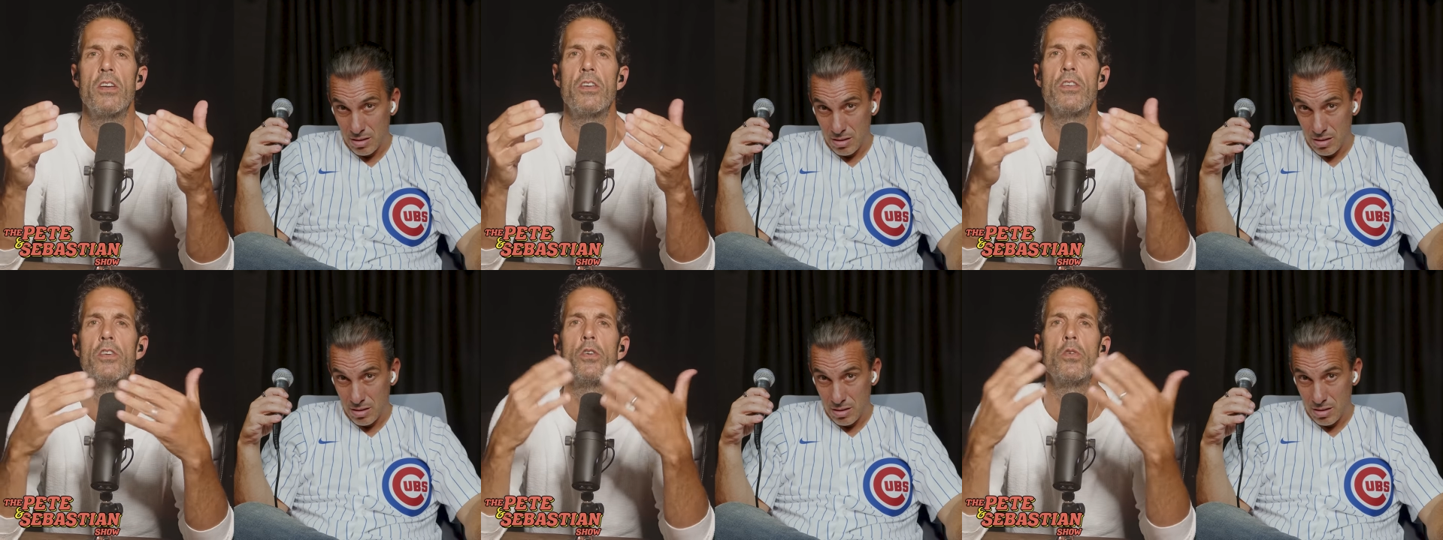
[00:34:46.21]

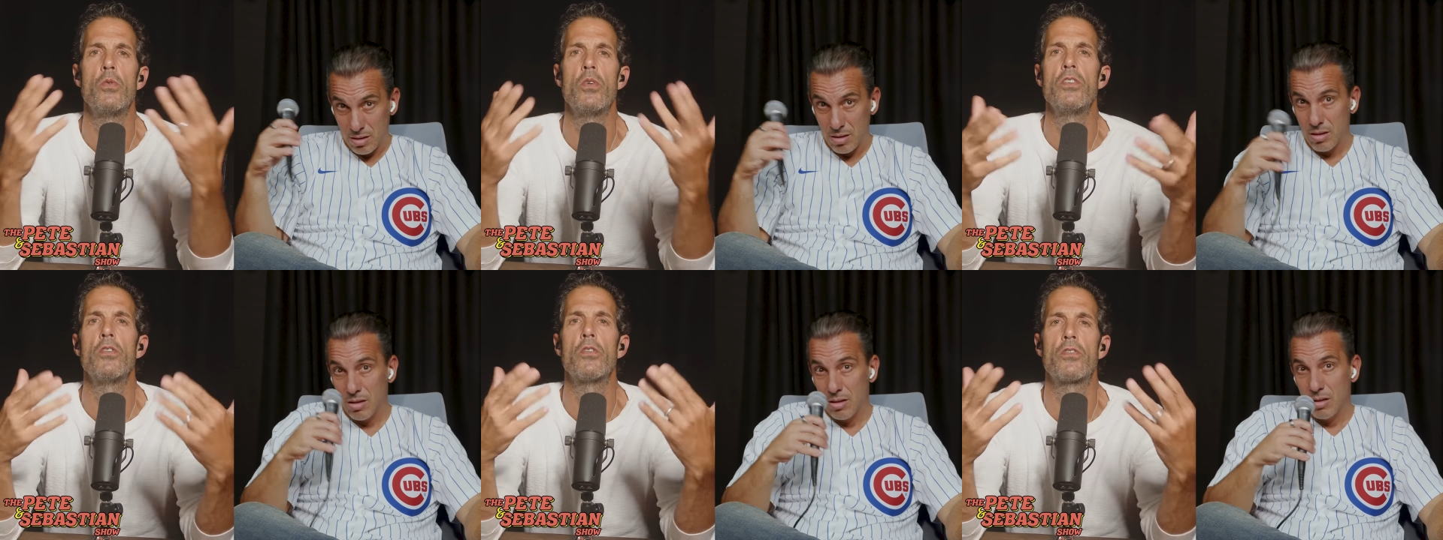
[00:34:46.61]

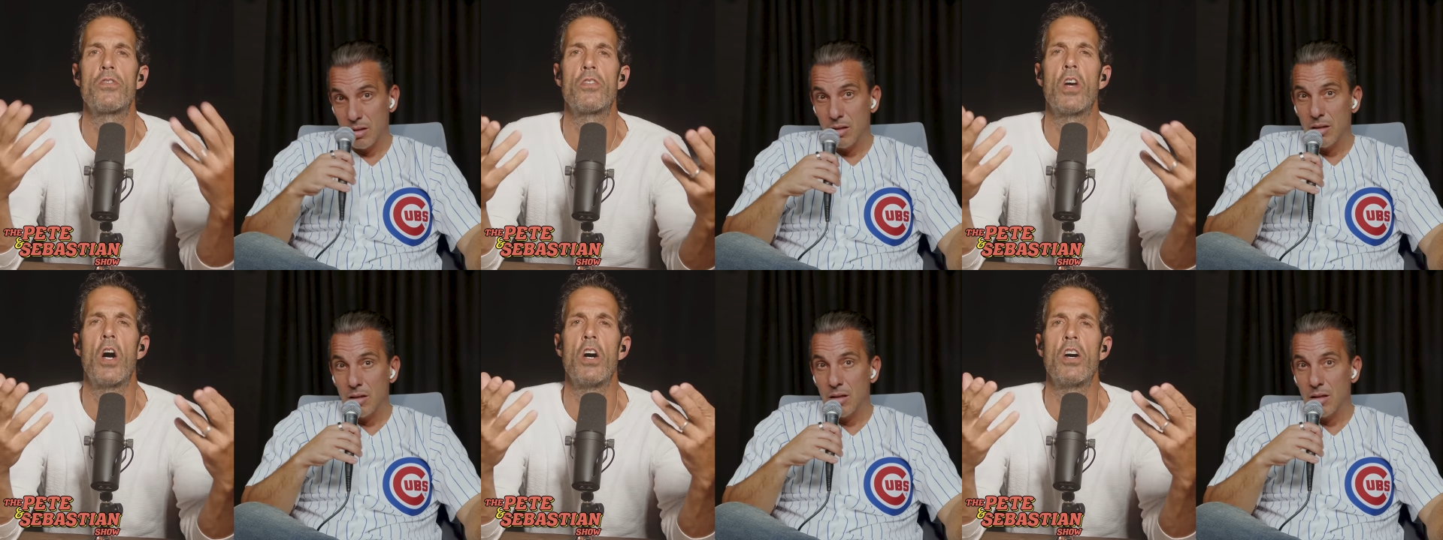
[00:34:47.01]
Speaker 1: You and your
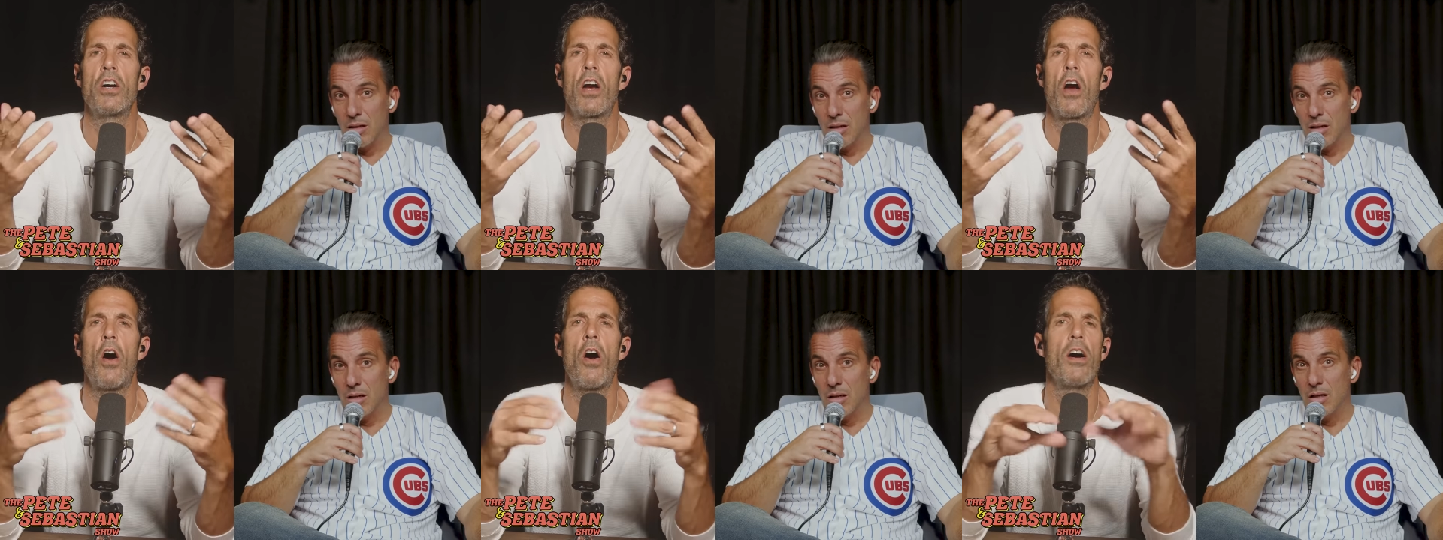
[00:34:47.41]

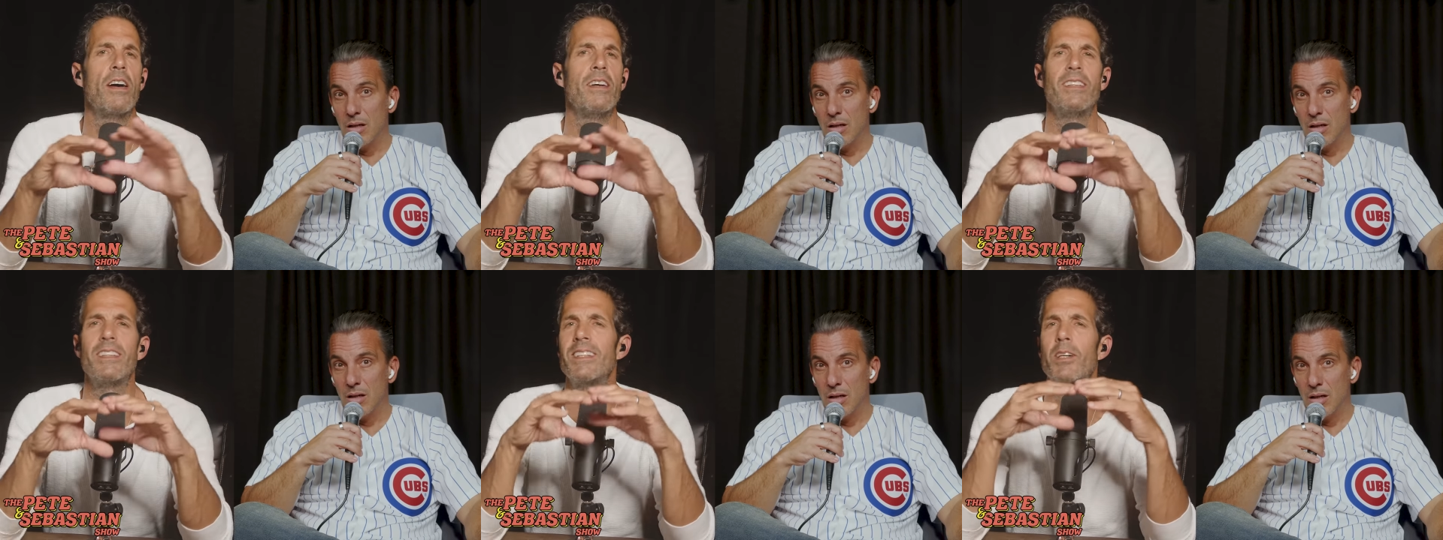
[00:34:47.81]
skunk
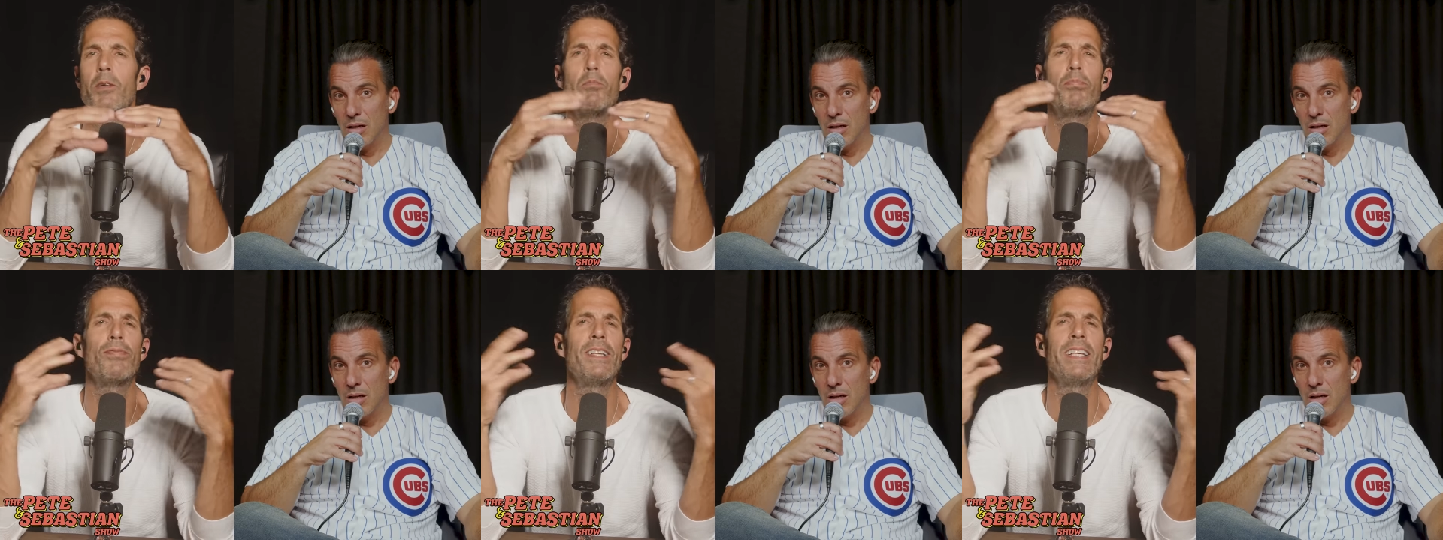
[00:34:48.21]
are
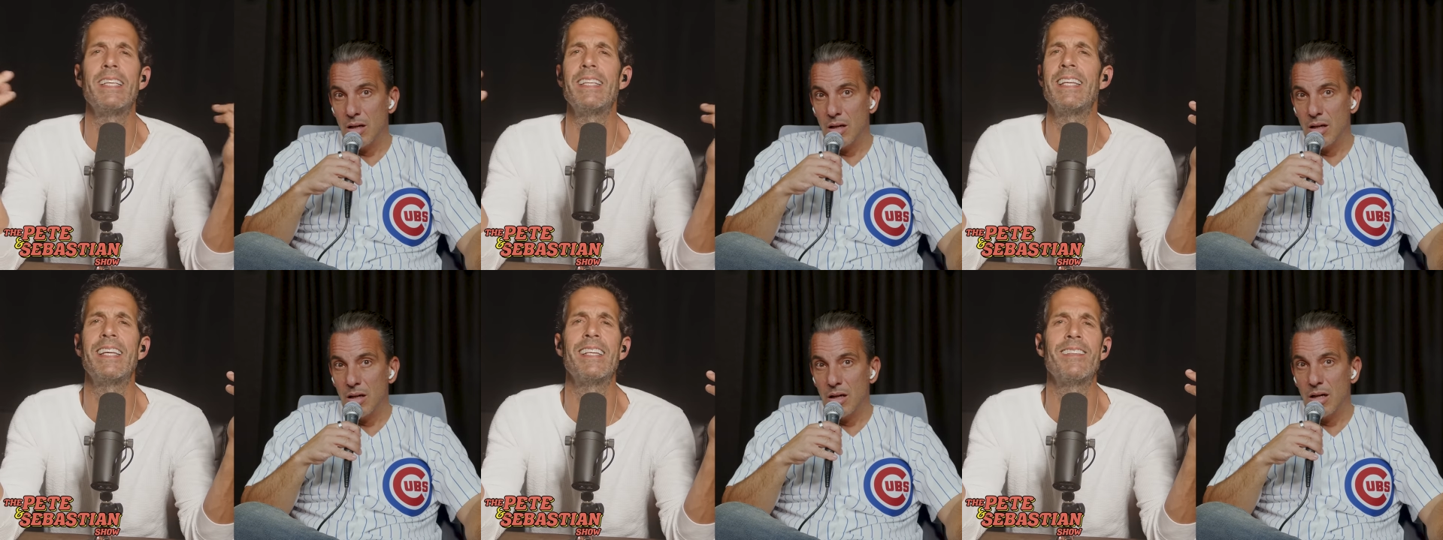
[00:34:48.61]
completely